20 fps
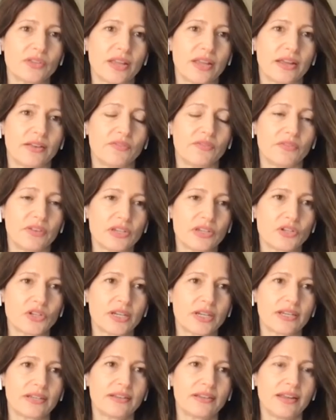that
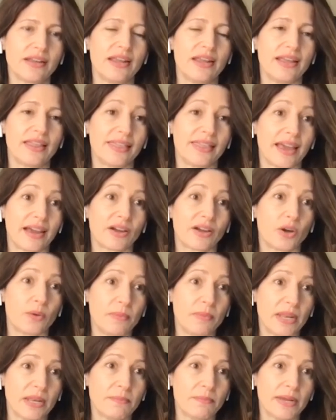vision, that
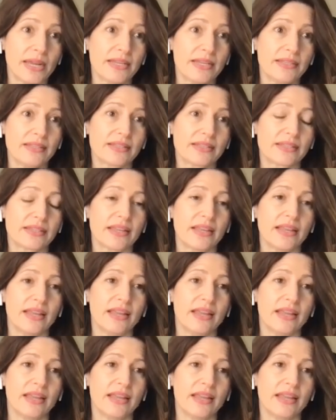commitment,